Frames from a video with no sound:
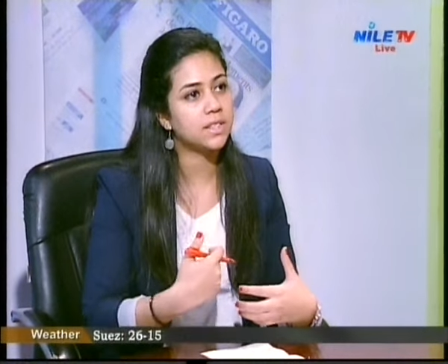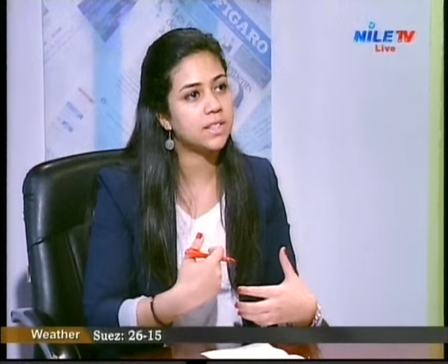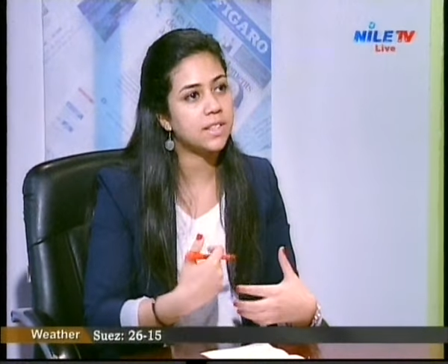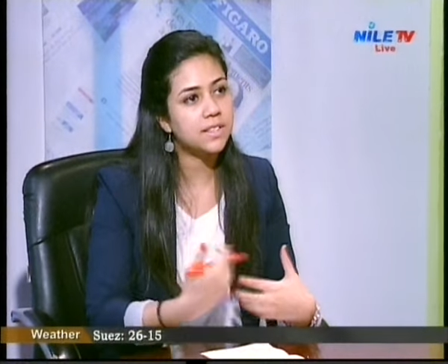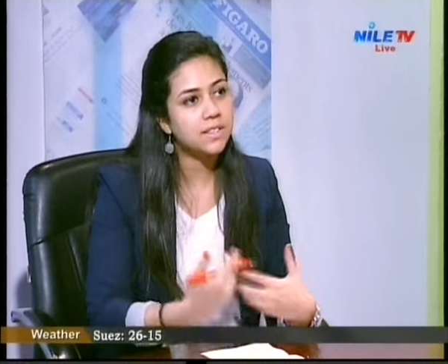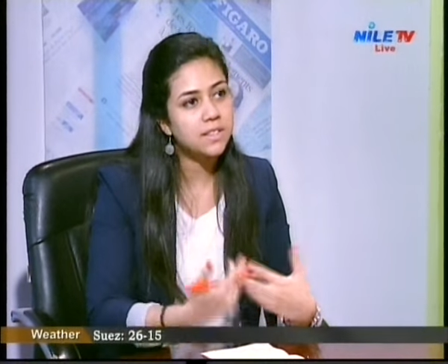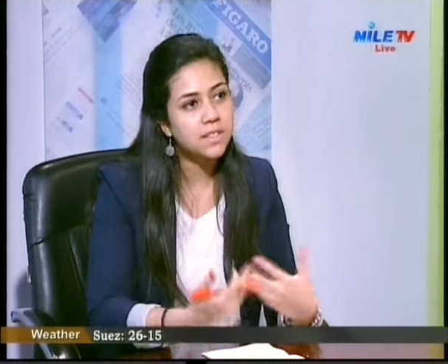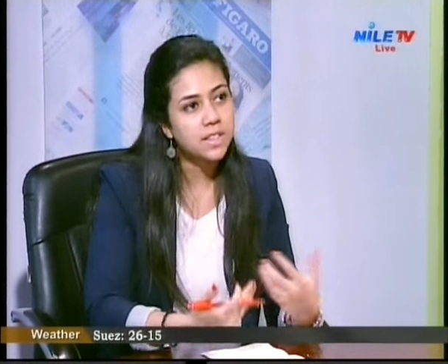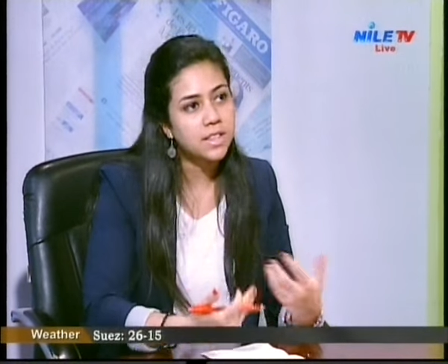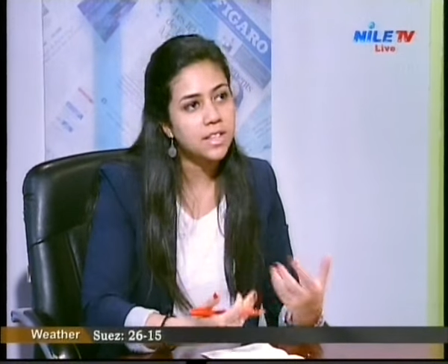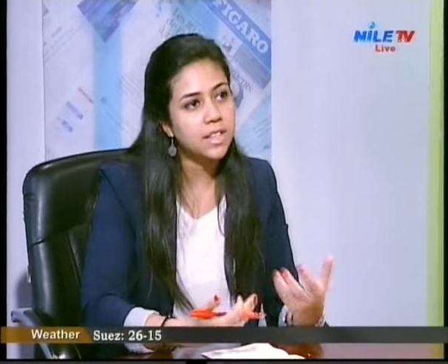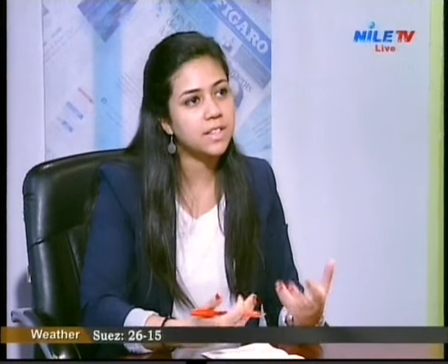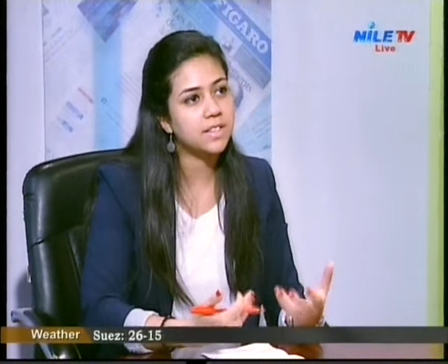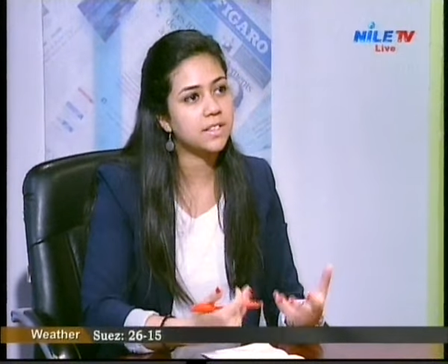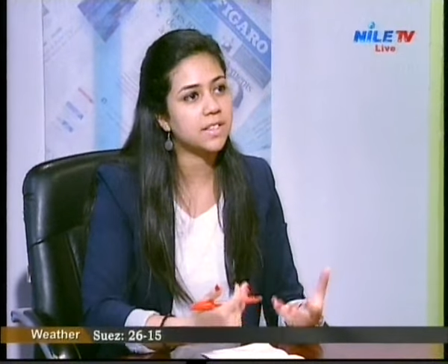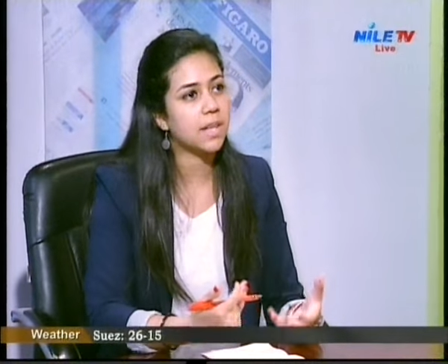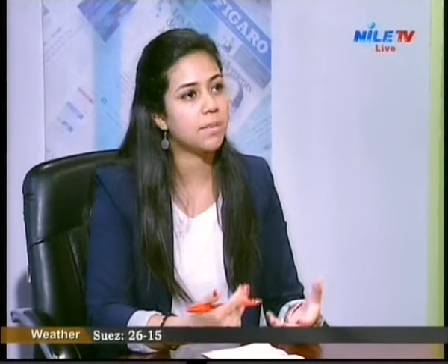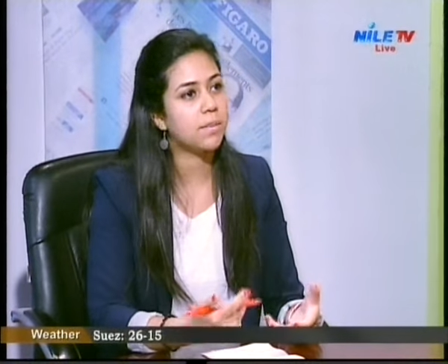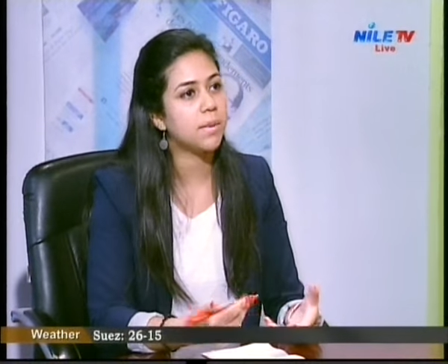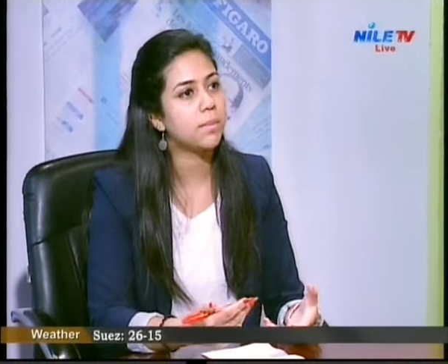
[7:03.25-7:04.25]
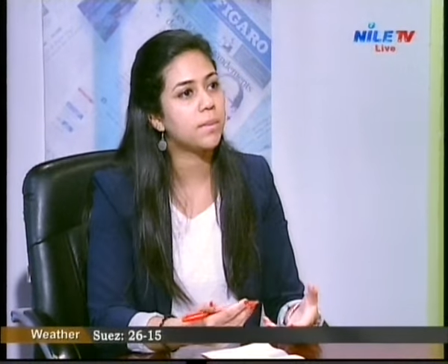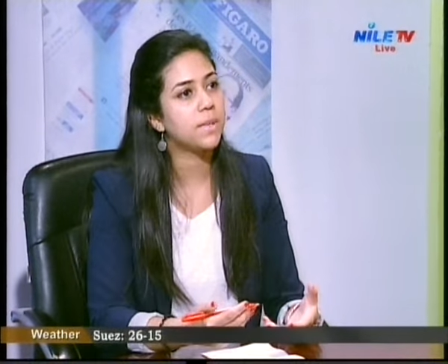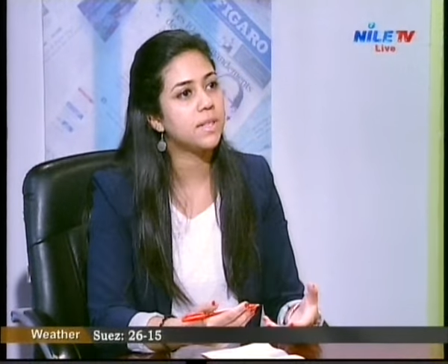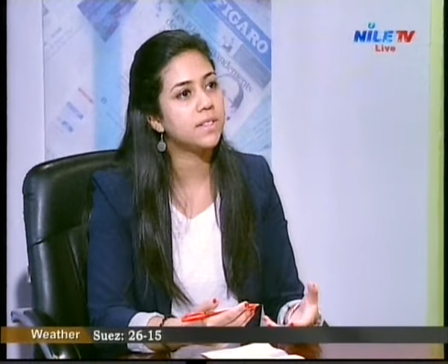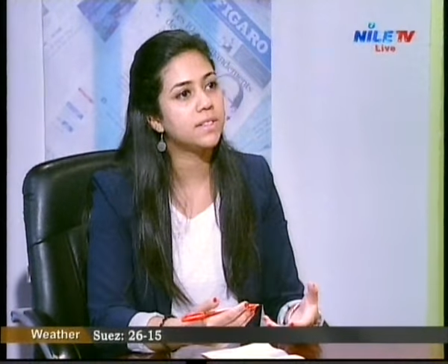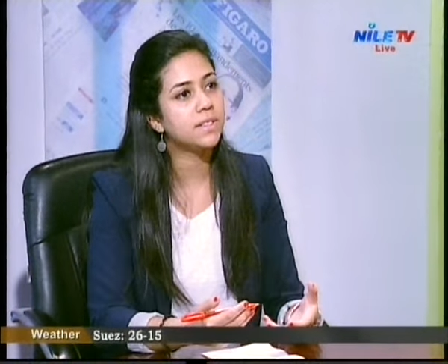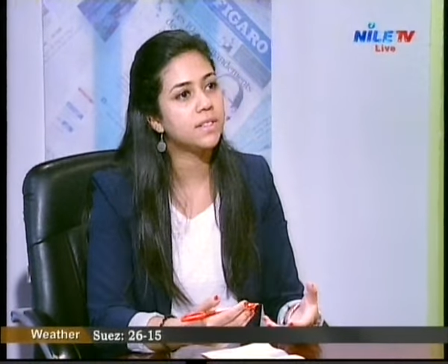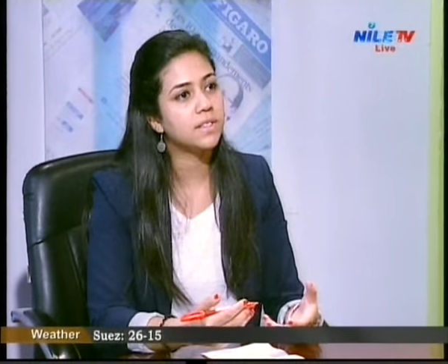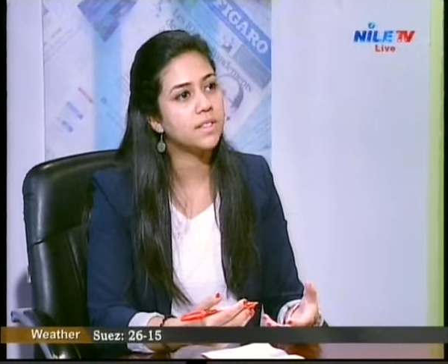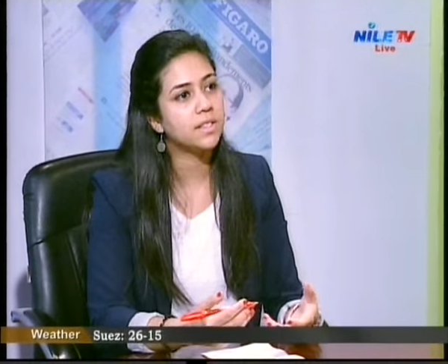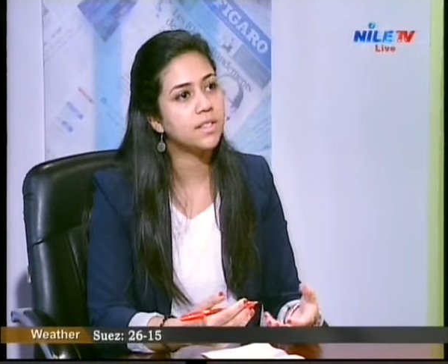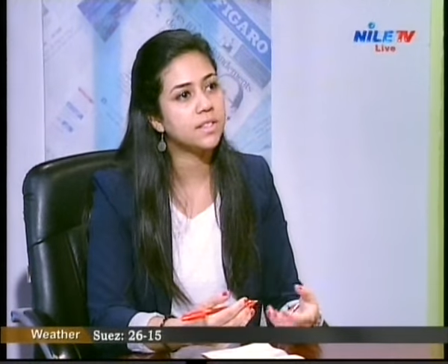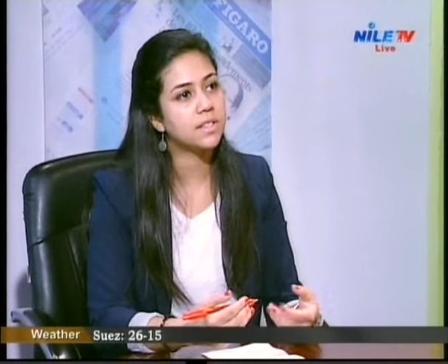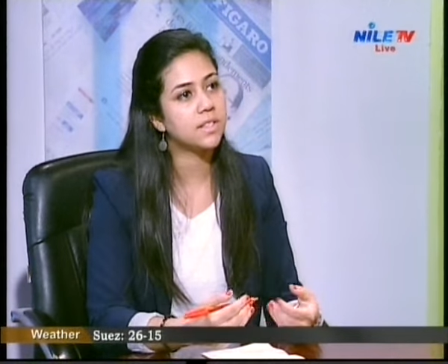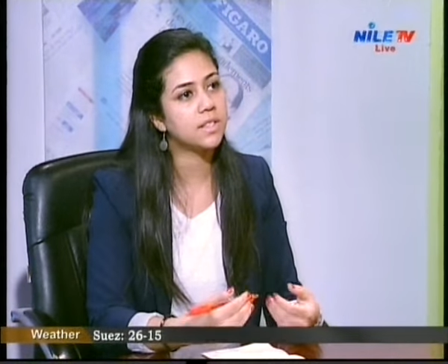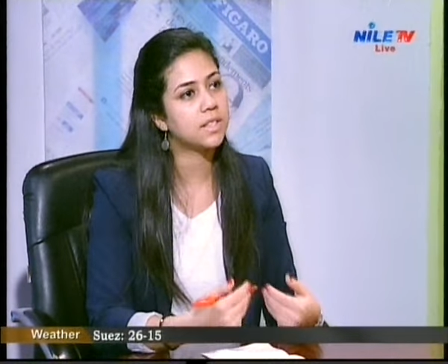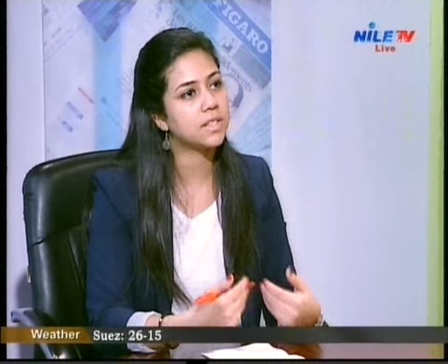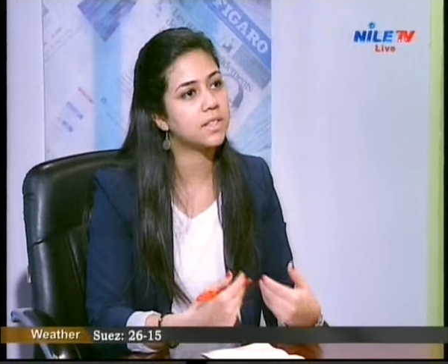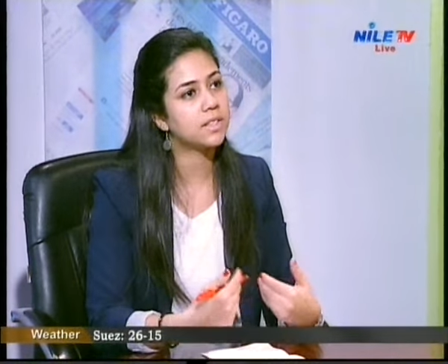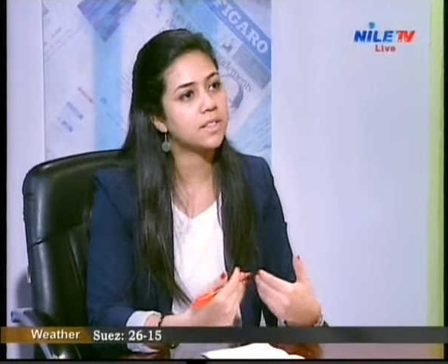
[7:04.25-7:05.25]
testing its capabilities,
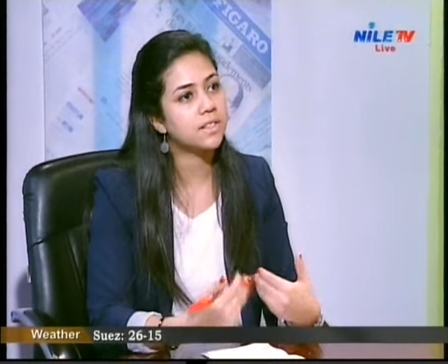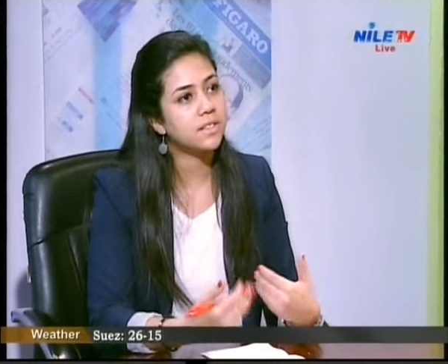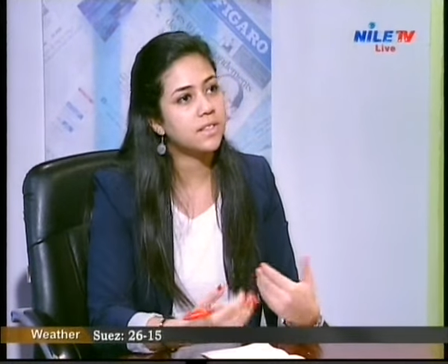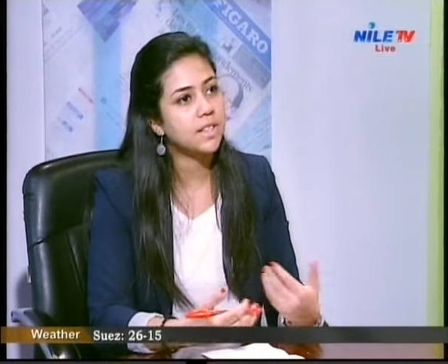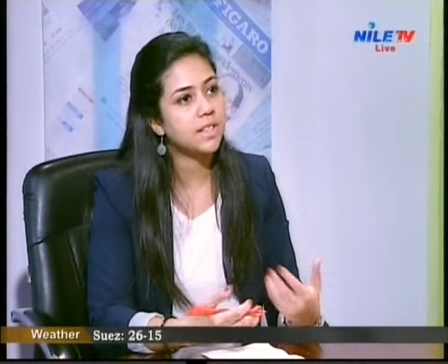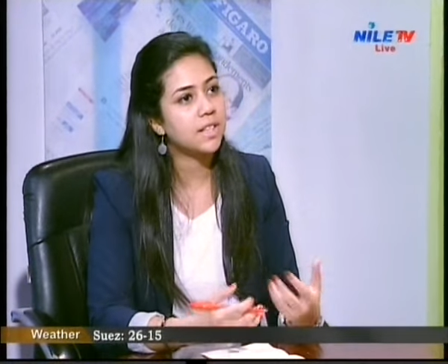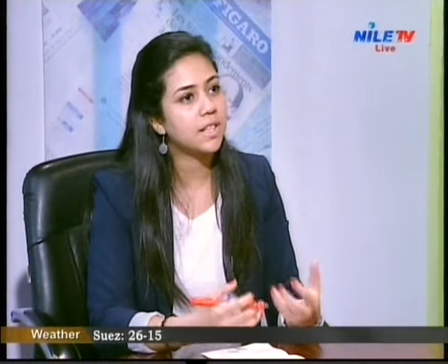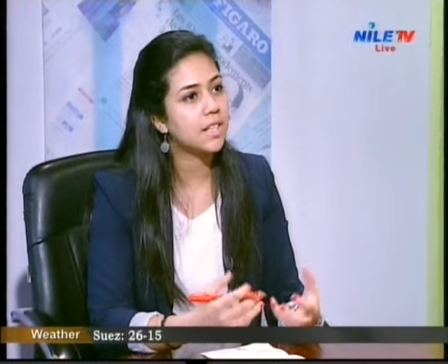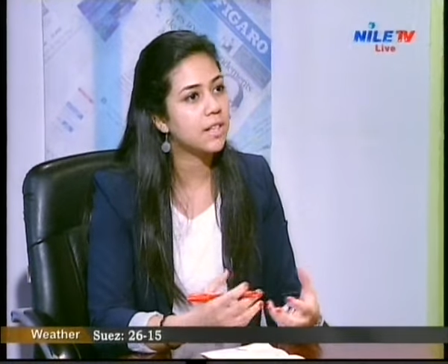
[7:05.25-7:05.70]
uh, testing yes.